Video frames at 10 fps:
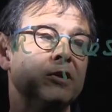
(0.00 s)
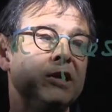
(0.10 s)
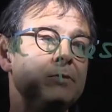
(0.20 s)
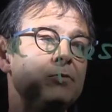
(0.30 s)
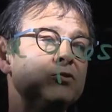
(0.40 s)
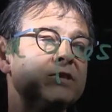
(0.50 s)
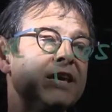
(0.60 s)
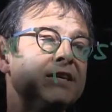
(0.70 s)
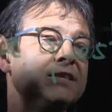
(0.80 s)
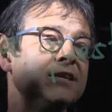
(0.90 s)
In most
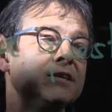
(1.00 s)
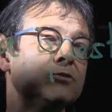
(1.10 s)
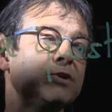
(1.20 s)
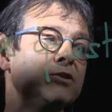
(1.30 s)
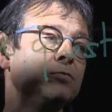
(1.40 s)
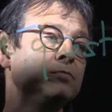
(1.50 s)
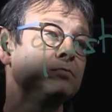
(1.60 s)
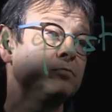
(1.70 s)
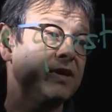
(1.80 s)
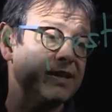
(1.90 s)
cases, when you
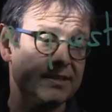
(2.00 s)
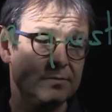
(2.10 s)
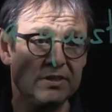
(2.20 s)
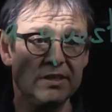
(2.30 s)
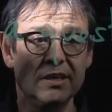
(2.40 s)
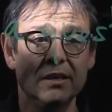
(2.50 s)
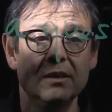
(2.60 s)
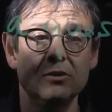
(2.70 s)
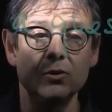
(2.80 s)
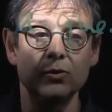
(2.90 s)
buy
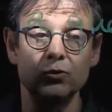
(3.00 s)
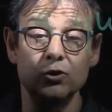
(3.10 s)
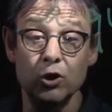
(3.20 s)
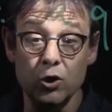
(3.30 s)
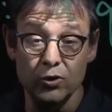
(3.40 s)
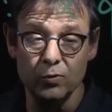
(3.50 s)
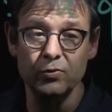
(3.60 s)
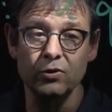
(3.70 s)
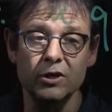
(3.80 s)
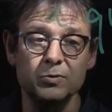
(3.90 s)
something, you know the
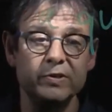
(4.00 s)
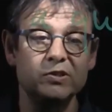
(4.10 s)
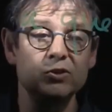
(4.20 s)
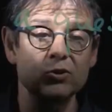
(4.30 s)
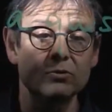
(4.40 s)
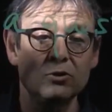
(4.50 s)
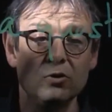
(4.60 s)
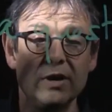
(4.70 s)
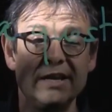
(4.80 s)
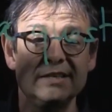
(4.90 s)
price, but you don't
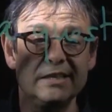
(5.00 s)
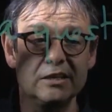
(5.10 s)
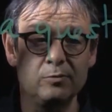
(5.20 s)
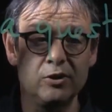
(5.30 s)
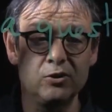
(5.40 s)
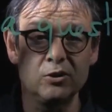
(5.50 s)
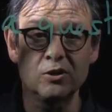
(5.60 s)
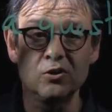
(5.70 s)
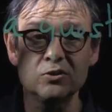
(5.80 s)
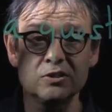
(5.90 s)
know anything about the
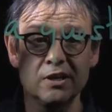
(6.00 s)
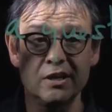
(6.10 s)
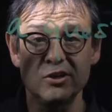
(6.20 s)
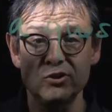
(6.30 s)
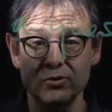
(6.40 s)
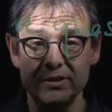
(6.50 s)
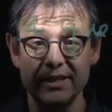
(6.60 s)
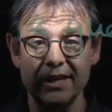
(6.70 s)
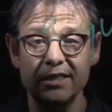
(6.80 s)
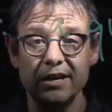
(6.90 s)
cost. And I should
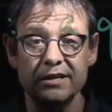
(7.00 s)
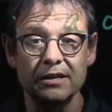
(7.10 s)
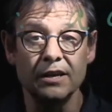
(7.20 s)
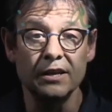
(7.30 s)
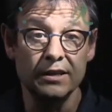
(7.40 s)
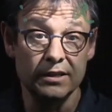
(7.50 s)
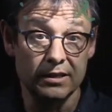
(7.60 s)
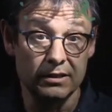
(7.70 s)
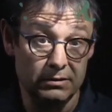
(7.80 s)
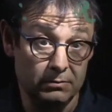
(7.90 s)
say that
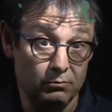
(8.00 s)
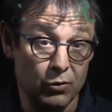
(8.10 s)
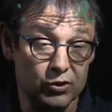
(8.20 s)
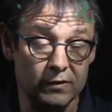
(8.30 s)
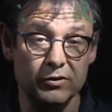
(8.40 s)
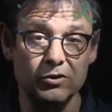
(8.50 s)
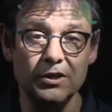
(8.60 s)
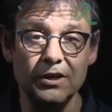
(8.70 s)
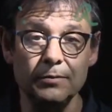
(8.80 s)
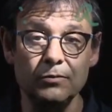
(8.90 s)
most of the
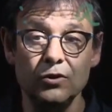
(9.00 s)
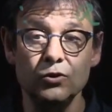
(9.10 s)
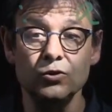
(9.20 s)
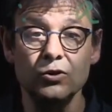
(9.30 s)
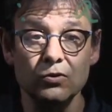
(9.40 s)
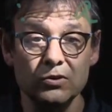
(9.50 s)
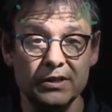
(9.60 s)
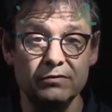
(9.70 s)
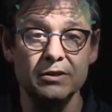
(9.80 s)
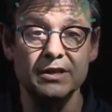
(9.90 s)
time, you don't
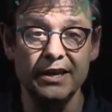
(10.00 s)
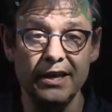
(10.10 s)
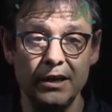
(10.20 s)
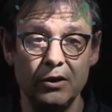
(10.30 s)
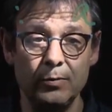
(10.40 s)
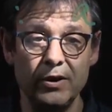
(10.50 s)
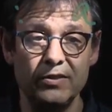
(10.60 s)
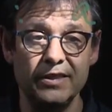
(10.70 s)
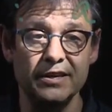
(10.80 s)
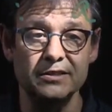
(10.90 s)
even care
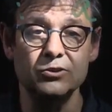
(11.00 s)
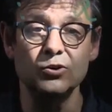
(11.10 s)
about this.